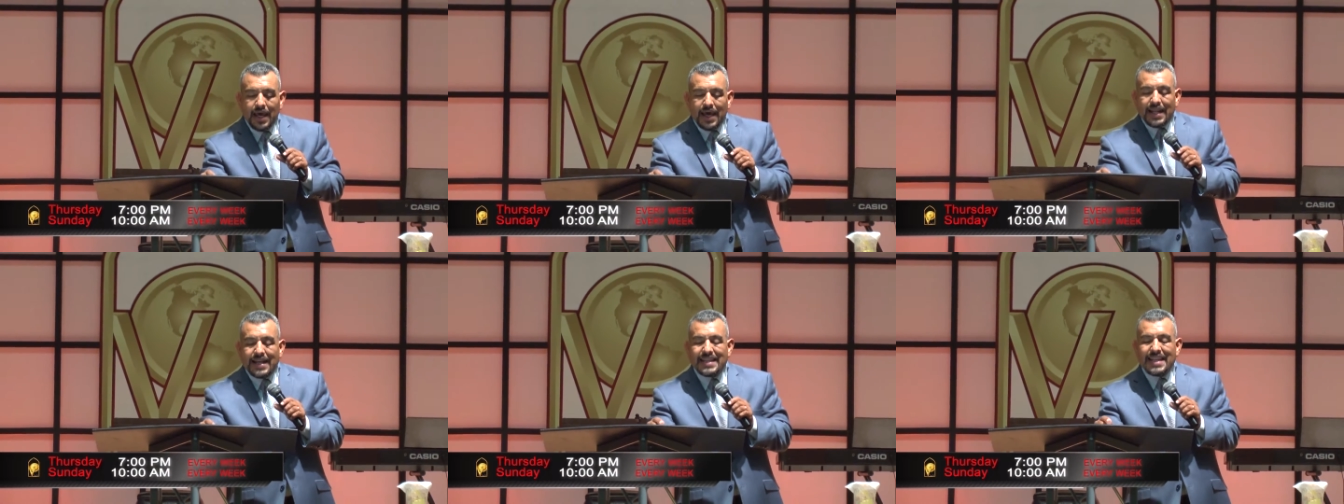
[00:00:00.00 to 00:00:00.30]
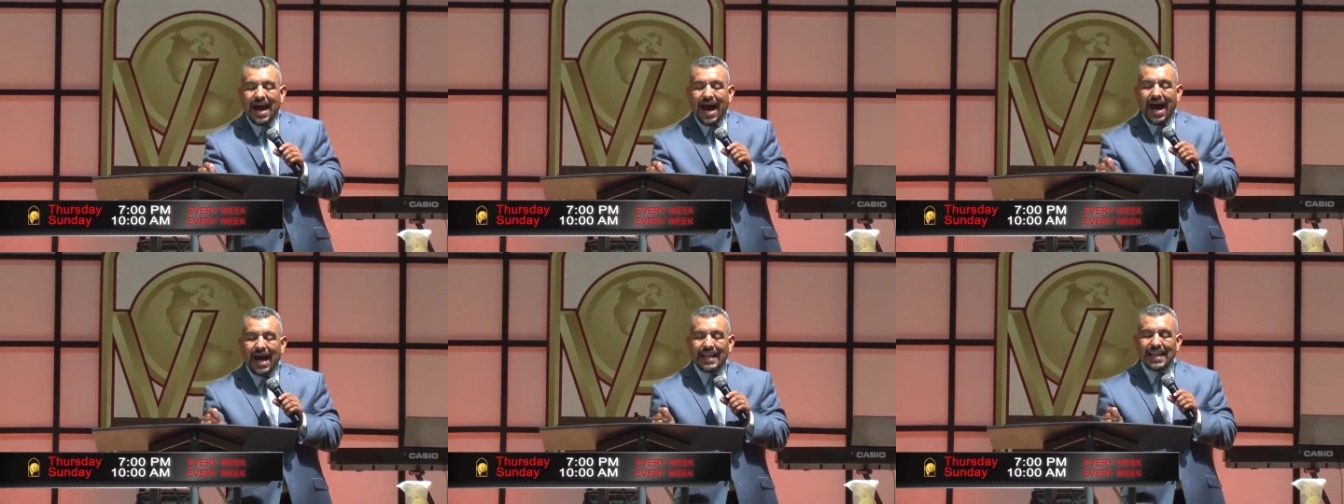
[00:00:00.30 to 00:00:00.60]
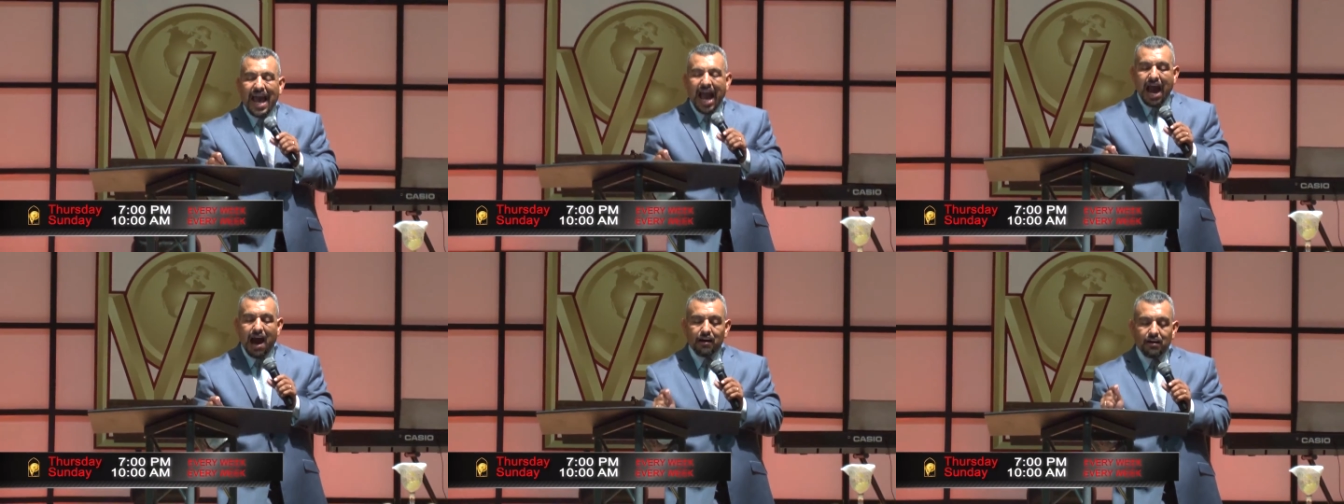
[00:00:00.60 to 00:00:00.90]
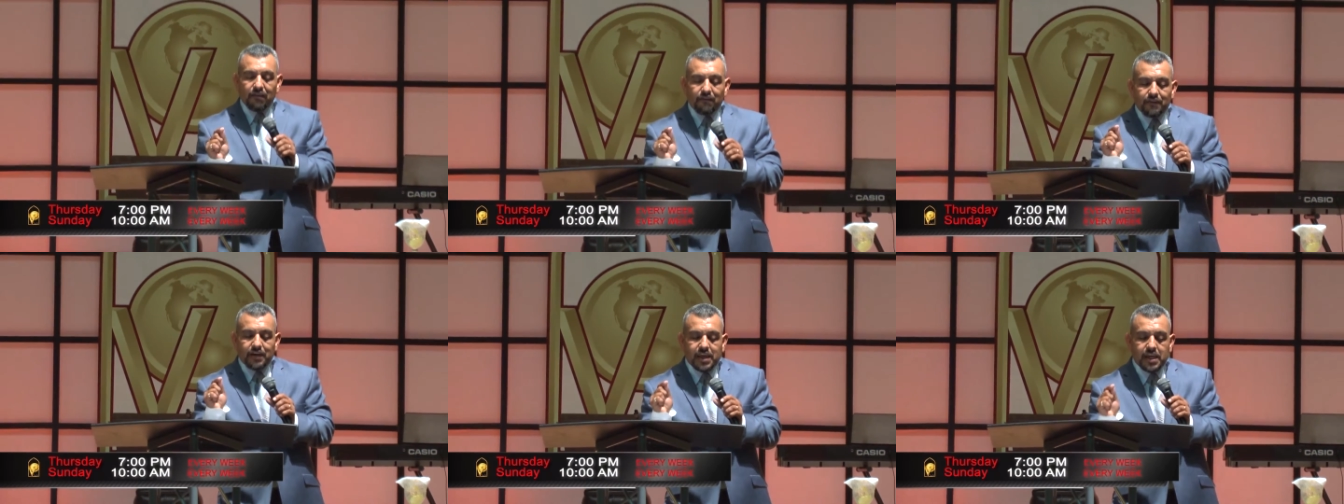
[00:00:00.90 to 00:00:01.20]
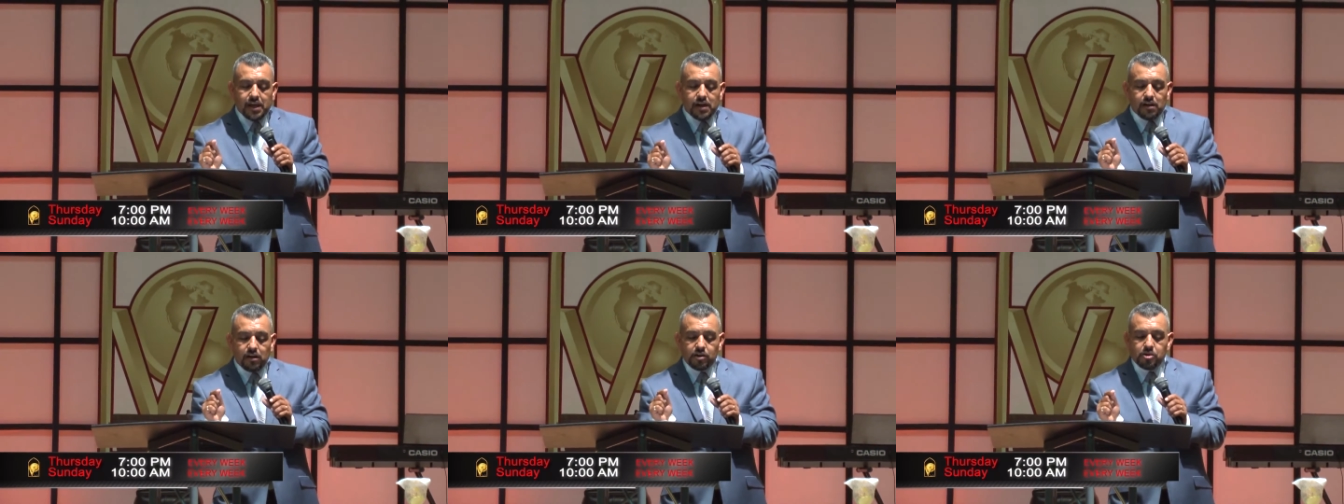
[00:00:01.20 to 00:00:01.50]
not out of
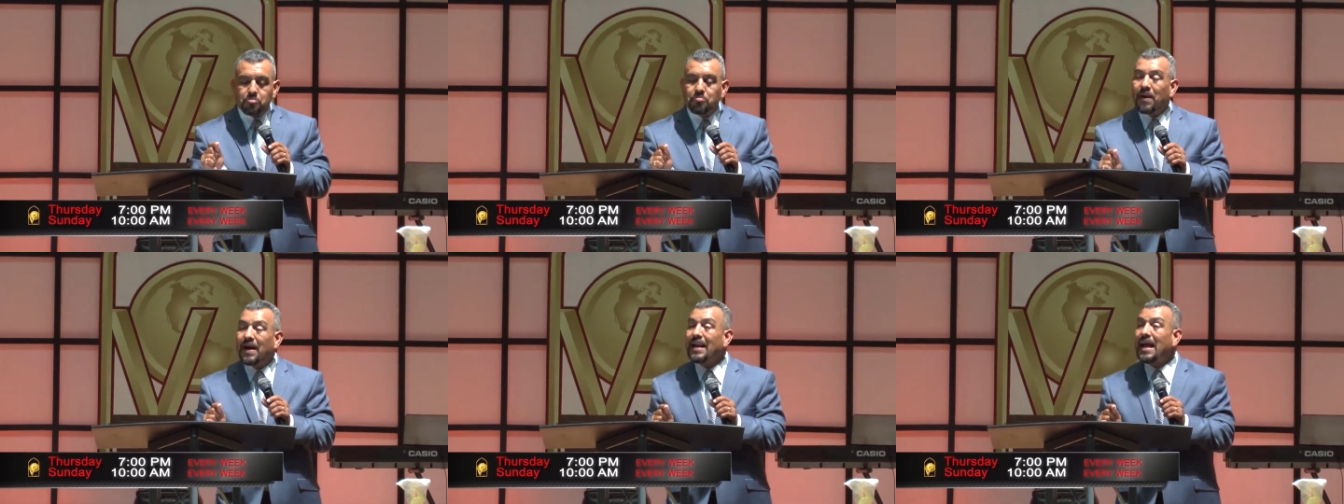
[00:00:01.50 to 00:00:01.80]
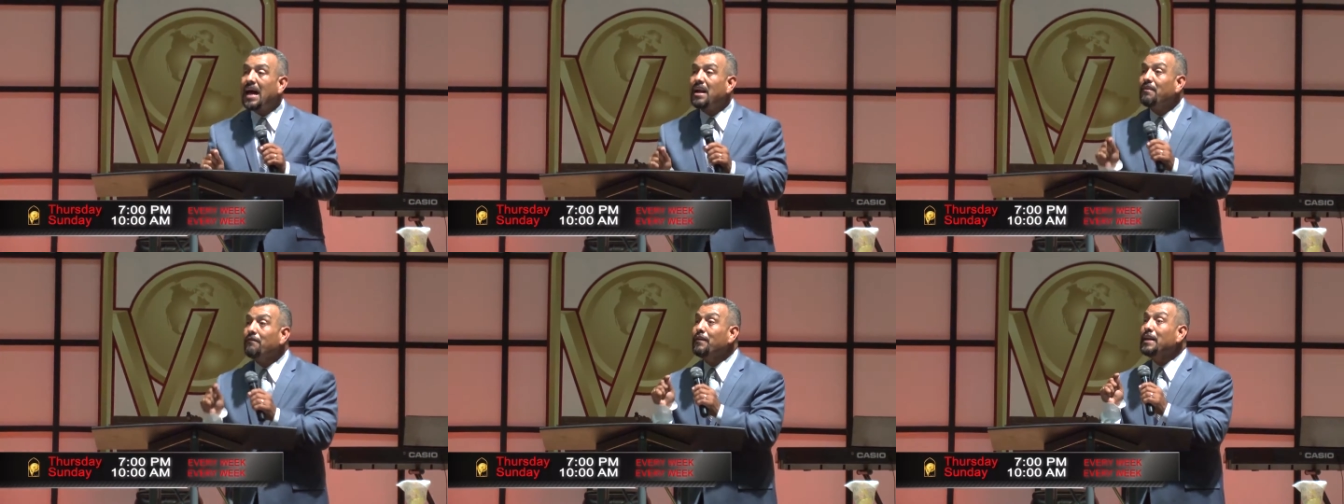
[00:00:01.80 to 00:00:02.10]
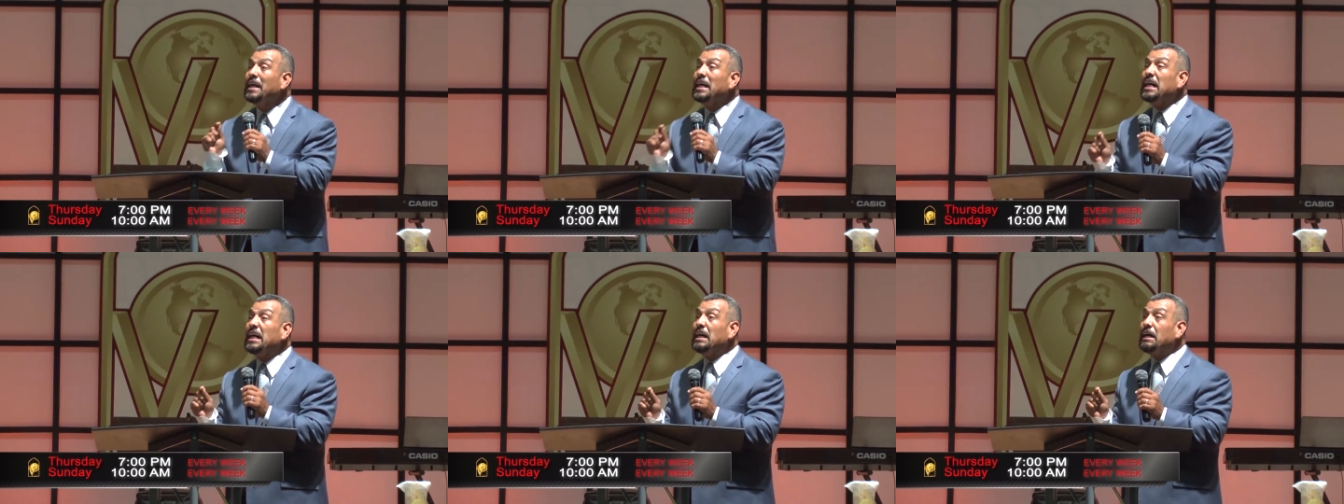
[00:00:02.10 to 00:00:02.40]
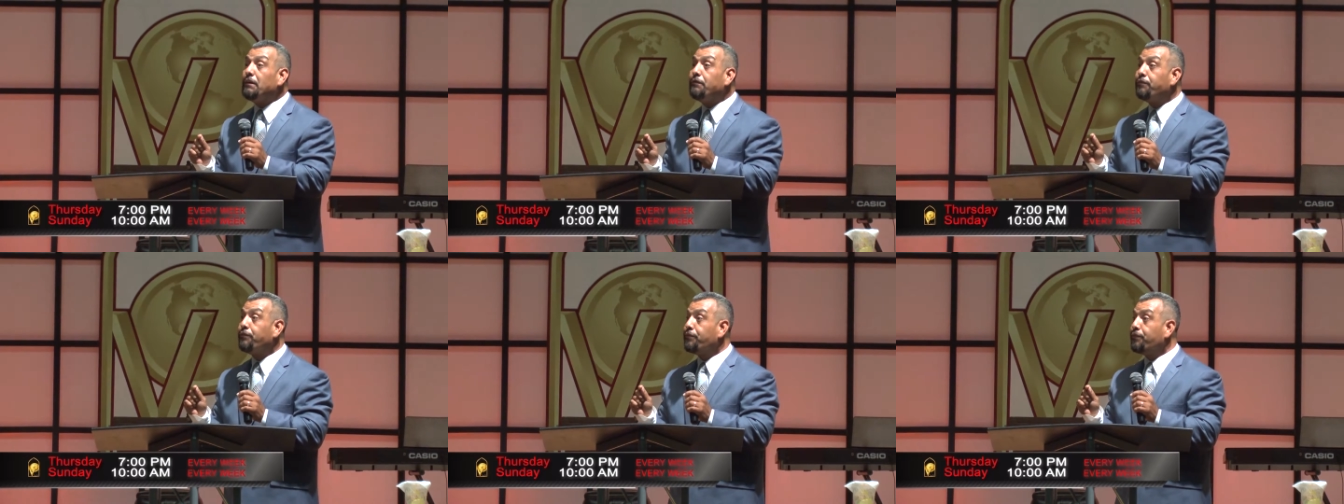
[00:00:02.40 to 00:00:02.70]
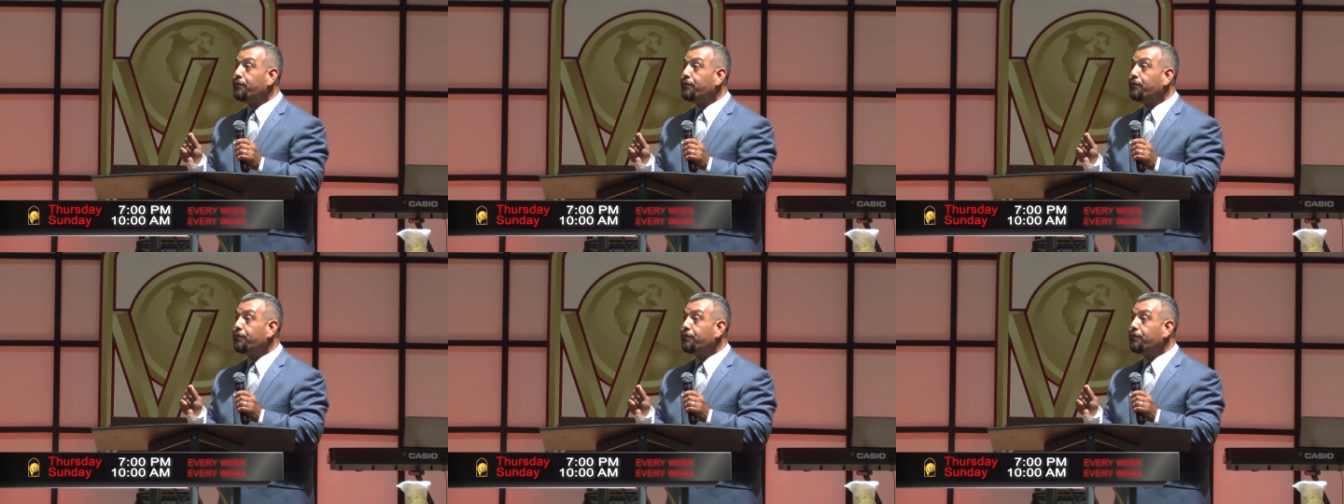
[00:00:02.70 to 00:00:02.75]
guilt, but out of love.